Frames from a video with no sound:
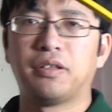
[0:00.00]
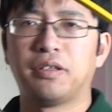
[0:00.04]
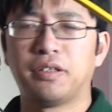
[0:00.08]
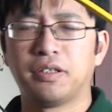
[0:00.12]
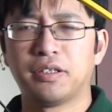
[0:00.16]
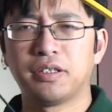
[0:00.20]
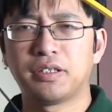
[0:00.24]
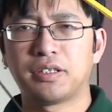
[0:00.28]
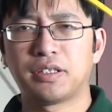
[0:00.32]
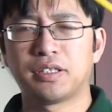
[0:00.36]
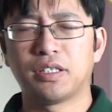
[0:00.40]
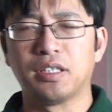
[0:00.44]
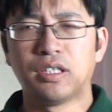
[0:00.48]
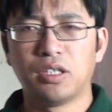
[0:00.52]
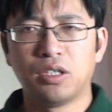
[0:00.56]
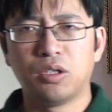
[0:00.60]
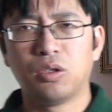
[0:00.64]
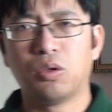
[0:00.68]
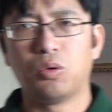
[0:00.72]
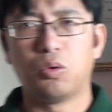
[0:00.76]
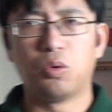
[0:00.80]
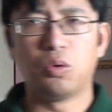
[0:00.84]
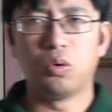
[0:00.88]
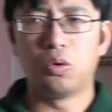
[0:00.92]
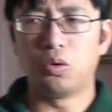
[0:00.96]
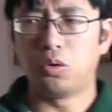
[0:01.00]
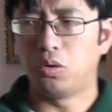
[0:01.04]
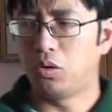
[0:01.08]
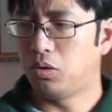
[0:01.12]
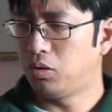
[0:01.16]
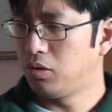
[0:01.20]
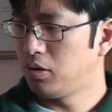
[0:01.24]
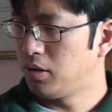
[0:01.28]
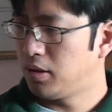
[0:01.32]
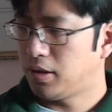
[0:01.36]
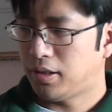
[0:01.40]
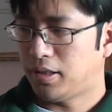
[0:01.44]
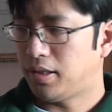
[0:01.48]
on this
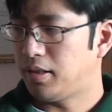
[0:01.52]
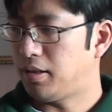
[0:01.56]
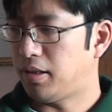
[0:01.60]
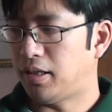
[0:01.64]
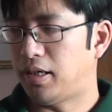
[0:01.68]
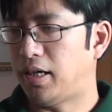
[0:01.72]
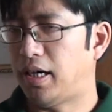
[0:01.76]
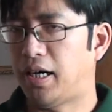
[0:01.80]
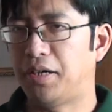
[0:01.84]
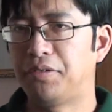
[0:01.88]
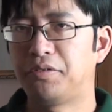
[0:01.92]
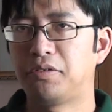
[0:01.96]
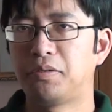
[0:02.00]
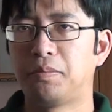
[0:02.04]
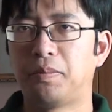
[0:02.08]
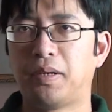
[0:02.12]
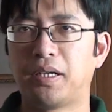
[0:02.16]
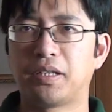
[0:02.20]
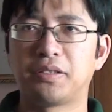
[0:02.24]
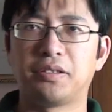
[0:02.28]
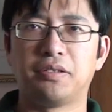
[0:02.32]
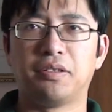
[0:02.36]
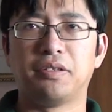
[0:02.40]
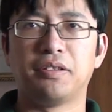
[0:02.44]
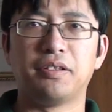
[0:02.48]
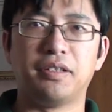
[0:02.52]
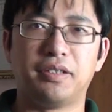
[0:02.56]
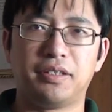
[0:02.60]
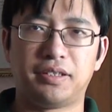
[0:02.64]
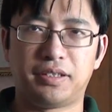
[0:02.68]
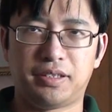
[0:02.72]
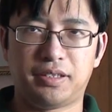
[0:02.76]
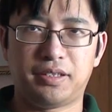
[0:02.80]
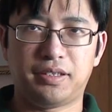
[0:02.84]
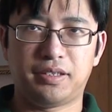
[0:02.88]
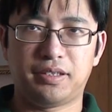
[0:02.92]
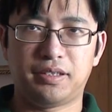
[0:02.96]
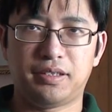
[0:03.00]
or $100 on
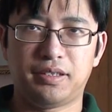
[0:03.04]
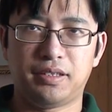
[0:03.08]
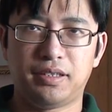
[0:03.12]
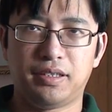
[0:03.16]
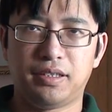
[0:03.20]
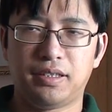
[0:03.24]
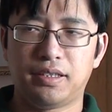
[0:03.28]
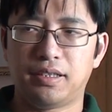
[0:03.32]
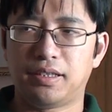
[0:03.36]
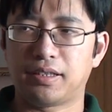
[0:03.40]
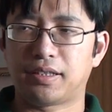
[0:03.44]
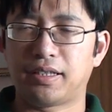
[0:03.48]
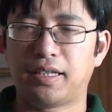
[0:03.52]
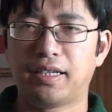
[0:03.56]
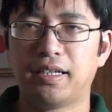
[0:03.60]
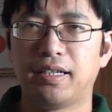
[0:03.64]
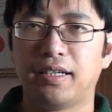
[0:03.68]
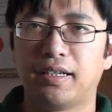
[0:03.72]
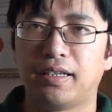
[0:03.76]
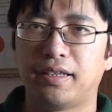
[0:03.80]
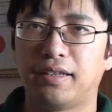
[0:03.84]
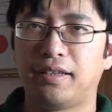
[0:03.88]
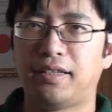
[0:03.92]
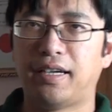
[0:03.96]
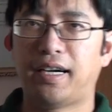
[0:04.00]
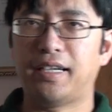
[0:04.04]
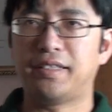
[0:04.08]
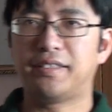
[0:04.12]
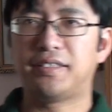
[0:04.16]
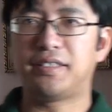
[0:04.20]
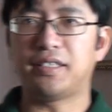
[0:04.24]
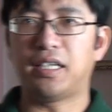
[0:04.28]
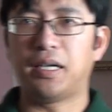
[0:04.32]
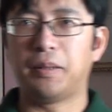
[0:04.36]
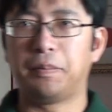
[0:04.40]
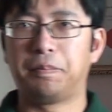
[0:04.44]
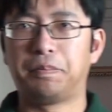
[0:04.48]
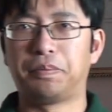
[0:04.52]
this. Okay,
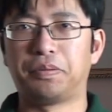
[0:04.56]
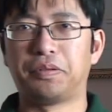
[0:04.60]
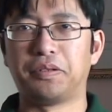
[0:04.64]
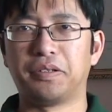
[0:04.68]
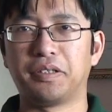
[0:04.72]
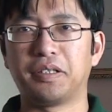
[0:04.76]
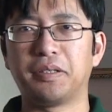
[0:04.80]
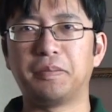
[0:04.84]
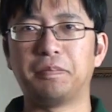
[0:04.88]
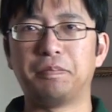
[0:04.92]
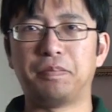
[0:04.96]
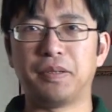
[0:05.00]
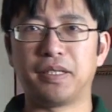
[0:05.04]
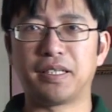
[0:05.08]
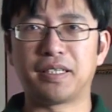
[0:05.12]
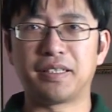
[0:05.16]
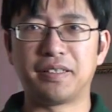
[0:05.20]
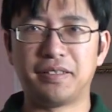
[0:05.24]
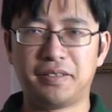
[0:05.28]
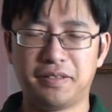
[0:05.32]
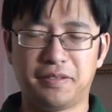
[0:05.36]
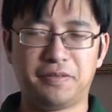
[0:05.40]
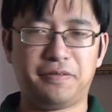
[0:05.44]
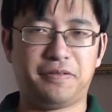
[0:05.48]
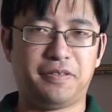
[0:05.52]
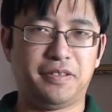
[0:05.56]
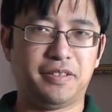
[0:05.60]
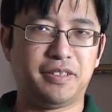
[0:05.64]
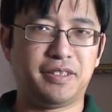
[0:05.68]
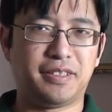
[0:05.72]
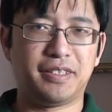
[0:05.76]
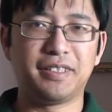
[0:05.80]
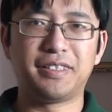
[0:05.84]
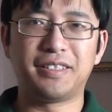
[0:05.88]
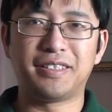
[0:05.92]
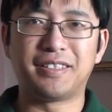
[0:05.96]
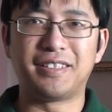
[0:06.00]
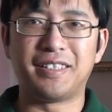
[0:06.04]
that's a pretty big difference.
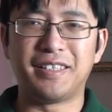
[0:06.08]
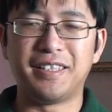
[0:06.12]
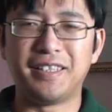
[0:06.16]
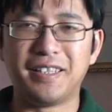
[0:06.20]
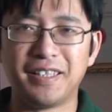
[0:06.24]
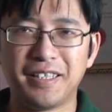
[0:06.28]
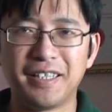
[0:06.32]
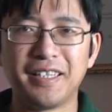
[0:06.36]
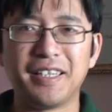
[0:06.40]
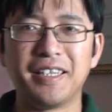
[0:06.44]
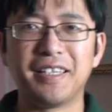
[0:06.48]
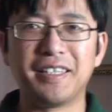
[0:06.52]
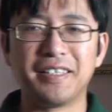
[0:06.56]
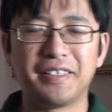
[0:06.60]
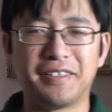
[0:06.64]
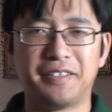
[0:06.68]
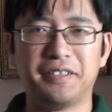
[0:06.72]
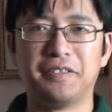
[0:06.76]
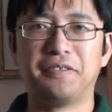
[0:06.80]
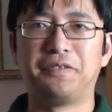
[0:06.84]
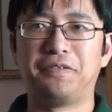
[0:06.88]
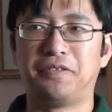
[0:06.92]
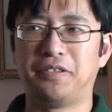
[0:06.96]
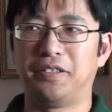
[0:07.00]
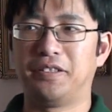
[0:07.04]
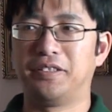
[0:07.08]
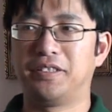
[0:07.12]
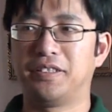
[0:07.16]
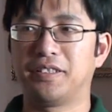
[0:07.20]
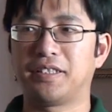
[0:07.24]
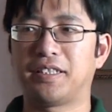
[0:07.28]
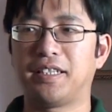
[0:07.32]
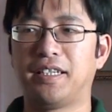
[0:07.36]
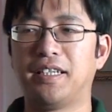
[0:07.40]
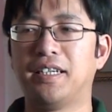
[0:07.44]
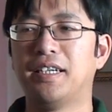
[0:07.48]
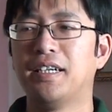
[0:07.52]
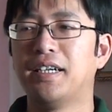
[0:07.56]
This is the difference.
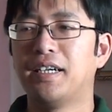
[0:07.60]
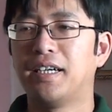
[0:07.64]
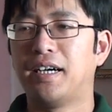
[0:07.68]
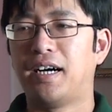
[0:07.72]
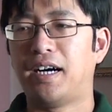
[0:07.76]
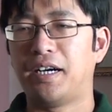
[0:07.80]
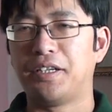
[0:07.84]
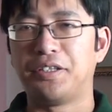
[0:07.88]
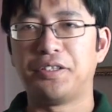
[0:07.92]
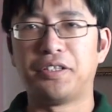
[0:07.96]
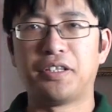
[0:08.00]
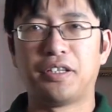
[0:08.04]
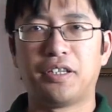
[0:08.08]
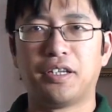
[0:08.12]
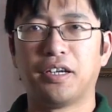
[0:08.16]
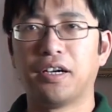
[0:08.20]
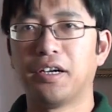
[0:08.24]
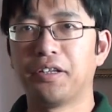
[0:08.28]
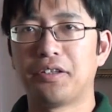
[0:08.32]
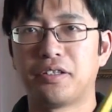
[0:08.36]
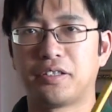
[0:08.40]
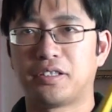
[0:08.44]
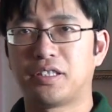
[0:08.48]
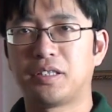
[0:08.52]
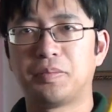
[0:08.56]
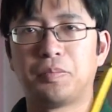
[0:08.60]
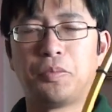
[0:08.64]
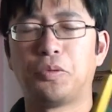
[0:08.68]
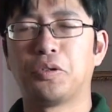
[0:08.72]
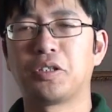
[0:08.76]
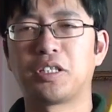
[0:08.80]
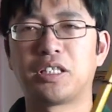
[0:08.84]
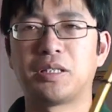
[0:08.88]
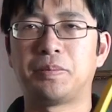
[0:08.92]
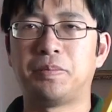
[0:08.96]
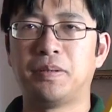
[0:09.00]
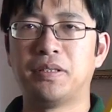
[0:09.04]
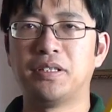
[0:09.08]
Okay, I know this is
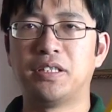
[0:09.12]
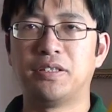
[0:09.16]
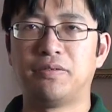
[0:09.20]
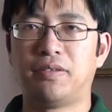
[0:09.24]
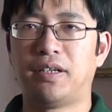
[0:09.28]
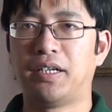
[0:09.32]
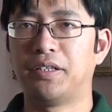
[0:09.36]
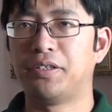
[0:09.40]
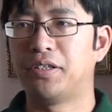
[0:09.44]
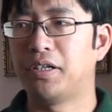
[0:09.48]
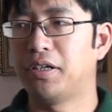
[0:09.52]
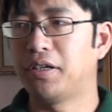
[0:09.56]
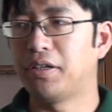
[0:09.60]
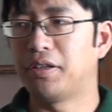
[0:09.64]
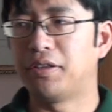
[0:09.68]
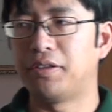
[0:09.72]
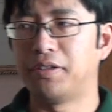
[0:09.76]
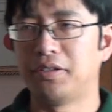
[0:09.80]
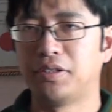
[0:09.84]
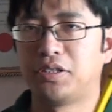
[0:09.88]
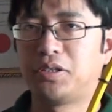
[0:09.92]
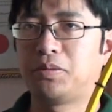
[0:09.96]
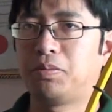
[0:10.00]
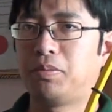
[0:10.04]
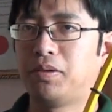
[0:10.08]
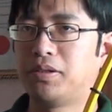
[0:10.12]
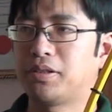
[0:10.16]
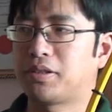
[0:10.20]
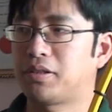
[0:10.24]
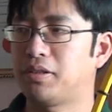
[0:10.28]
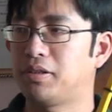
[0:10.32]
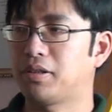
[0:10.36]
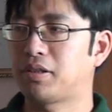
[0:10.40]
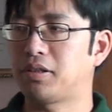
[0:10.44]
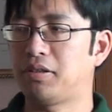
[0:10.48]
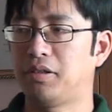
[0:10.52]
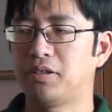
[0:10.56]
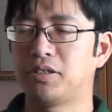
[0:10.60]
more expensive. I know this one's
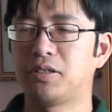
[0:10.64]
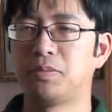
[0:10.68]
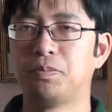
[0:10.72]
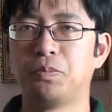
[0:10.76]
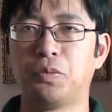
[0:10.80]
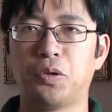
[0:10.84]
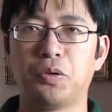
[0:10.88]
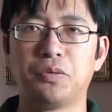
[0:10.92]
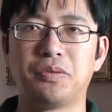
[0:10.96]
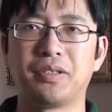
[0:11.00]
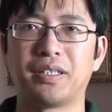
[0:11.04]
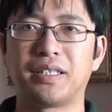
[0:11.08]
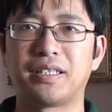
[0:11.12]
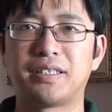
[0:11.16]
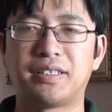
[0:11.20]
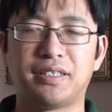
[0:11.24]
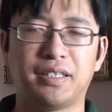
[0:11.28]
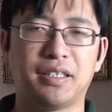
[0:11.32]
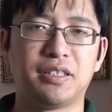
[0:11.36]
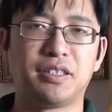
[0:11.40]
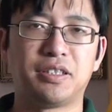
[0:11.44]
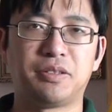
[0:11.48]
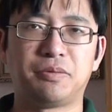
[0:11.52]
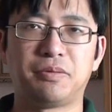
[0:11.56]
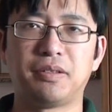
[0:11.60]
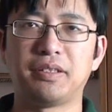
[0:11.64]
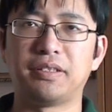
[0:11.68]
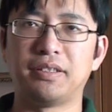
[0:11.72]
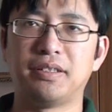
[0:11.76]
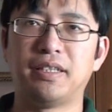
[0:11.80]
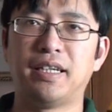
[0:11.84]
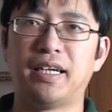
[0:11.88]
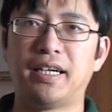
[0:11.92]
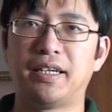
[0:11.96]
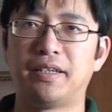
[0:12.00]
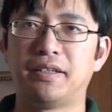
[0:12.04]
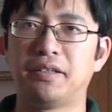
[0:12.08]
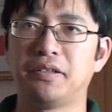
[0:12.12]
going to cost more of the accessories and
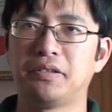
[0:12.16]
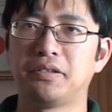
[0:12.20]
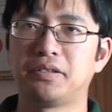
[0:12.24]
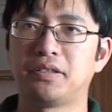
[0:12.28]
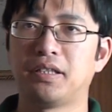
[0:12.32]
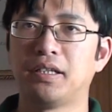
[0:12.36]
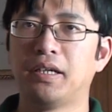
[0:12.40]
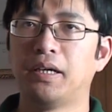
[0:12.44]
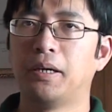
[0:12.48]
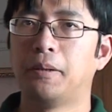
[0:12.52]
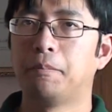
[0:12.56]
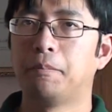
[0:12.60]
the arrows,